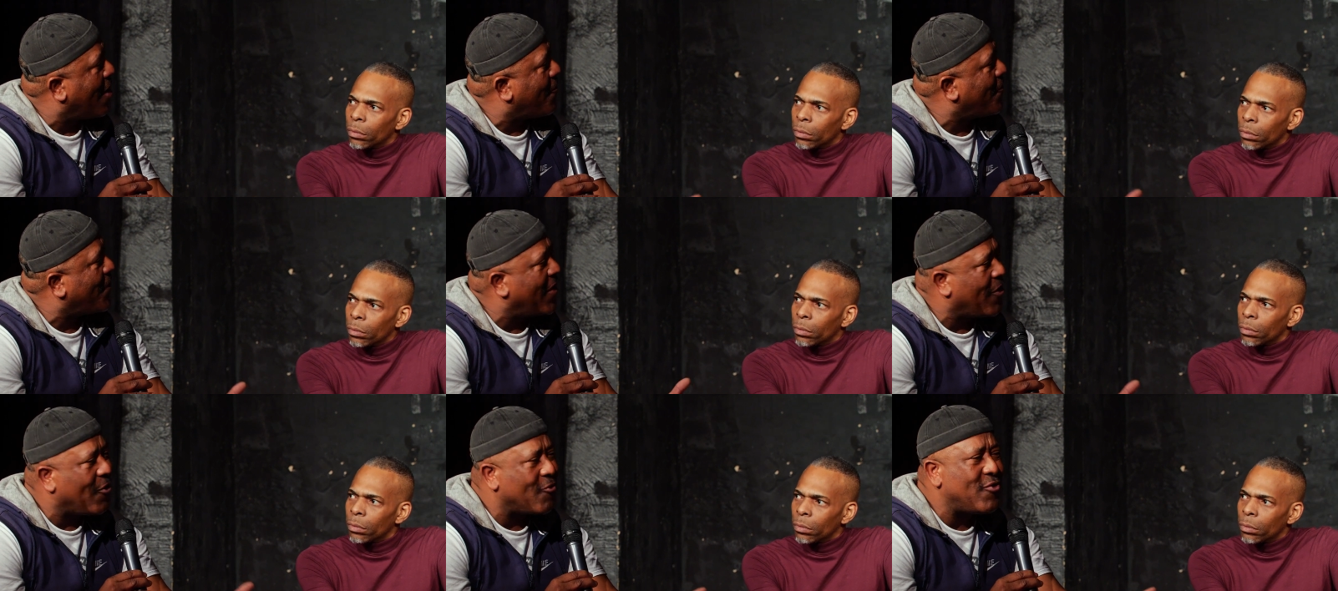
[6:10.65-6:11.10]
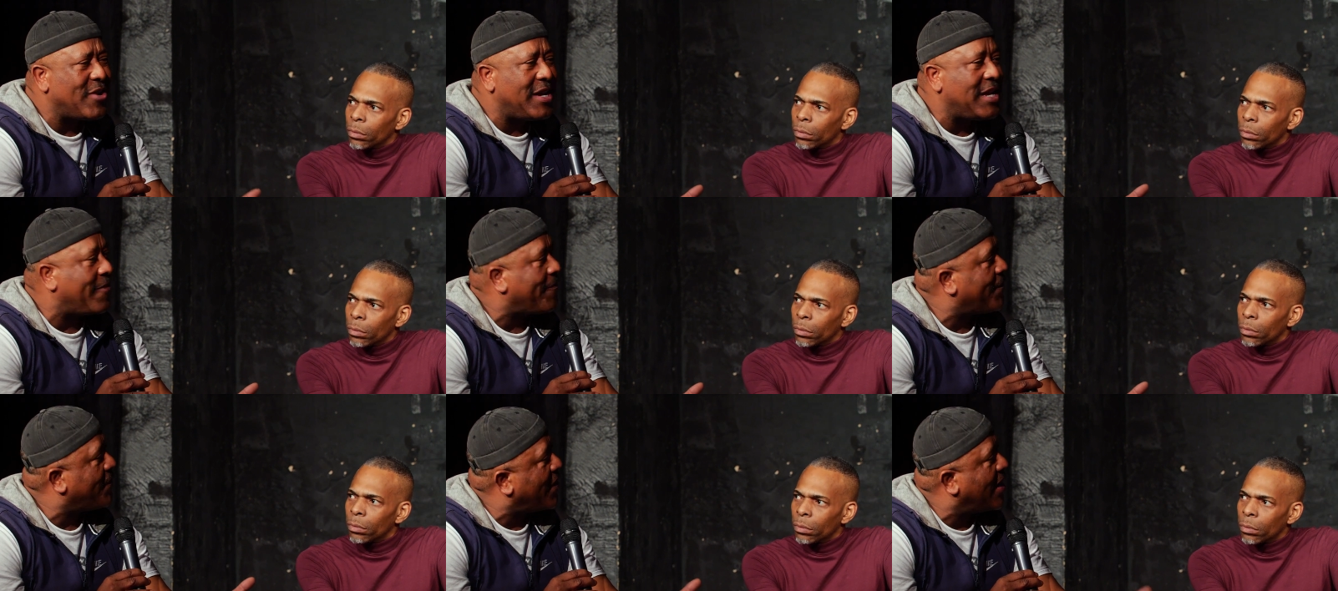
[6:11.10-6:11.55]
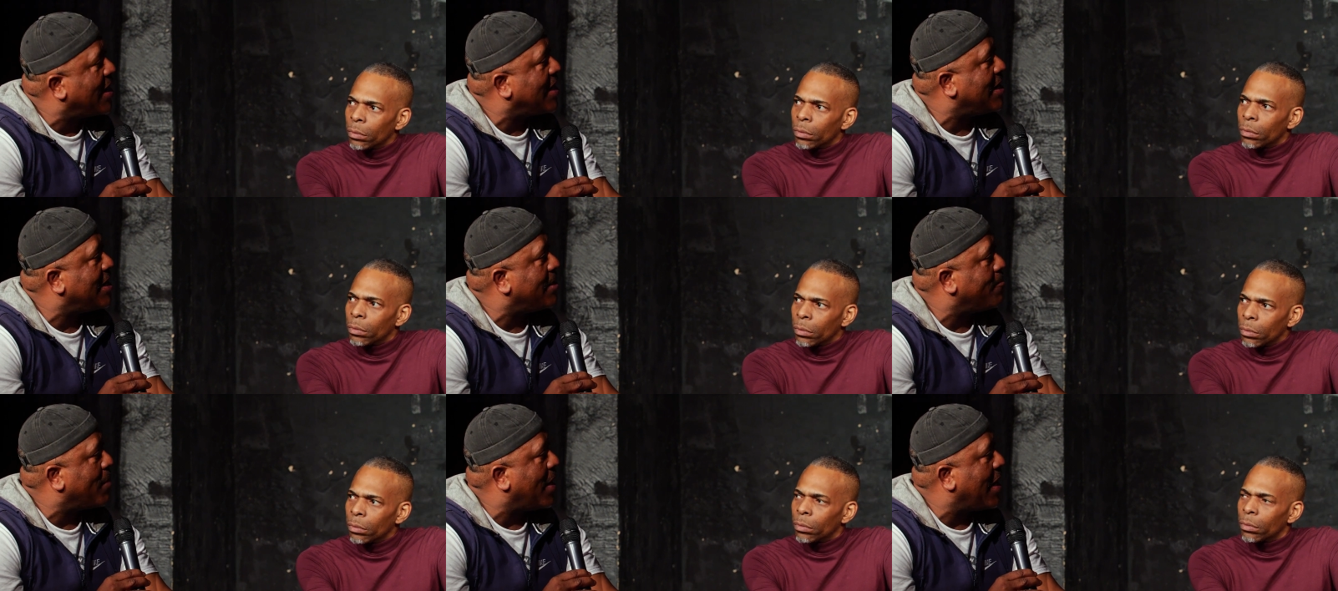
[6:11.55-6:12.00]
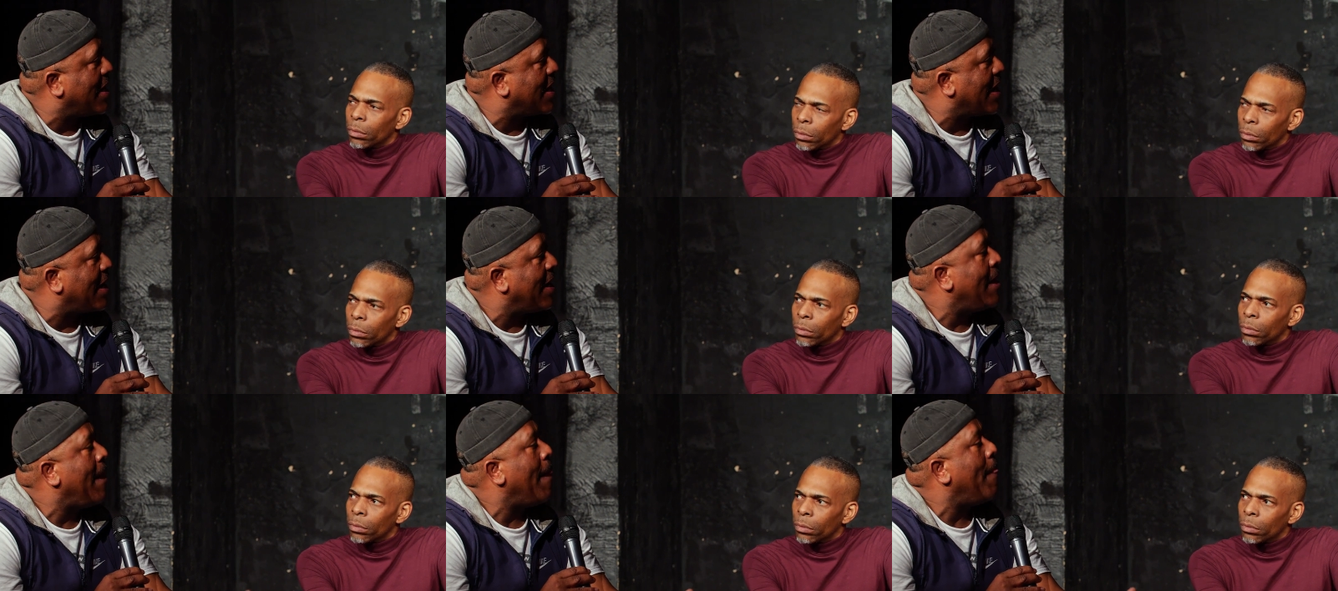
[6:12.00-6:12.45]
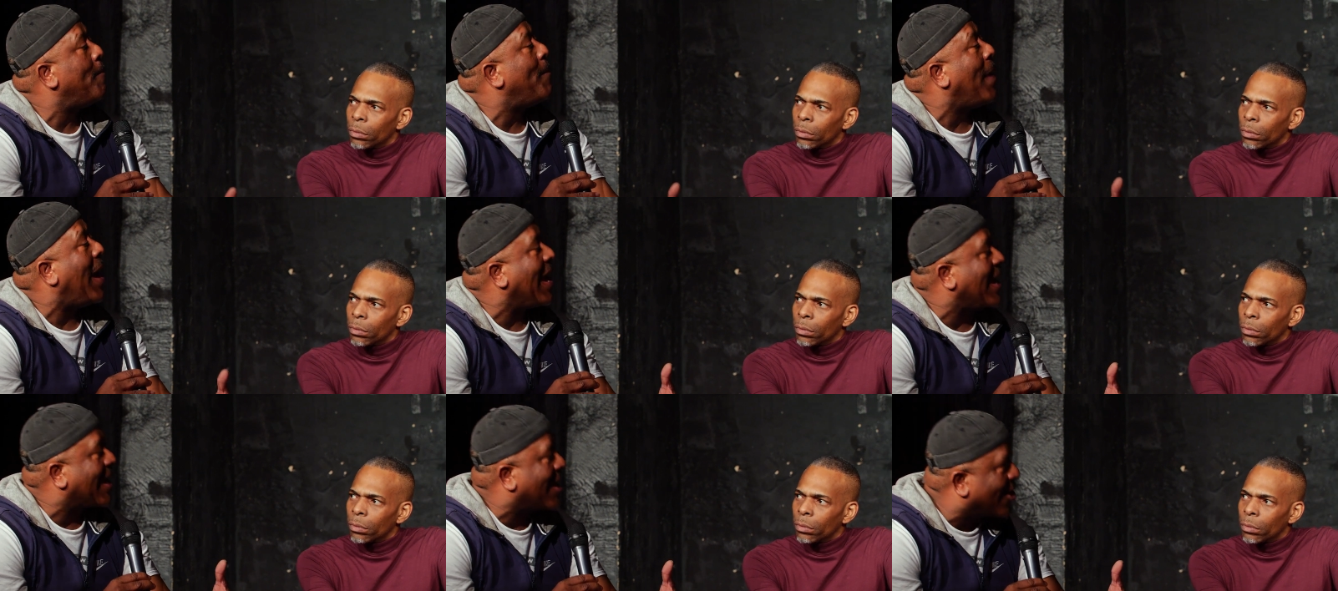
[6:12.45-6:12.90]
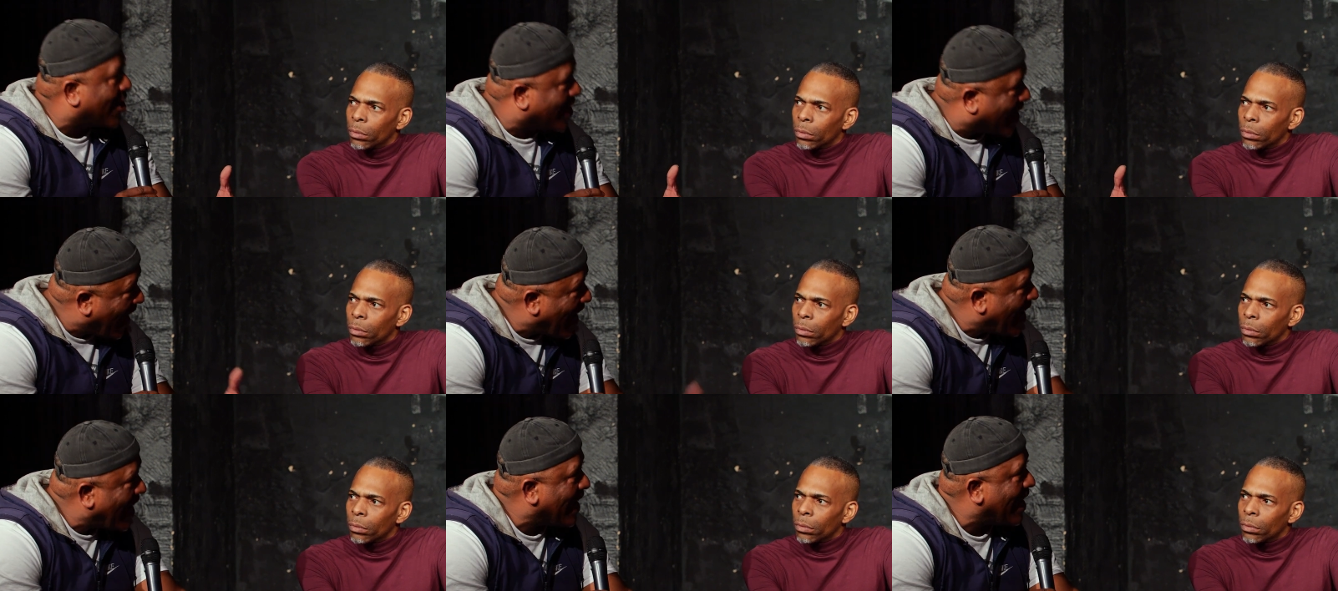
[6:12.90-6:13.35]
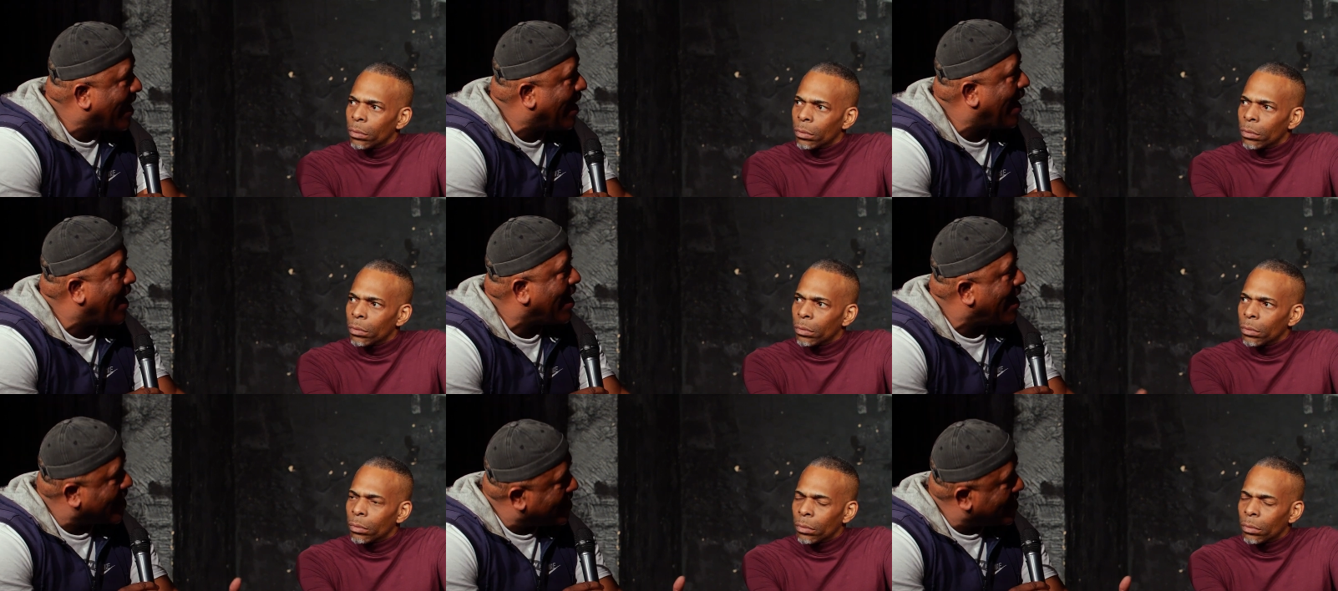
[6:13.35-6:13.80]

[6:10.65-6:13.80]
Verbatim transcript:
Speaker 1: I felt really offended by that, but I get it. I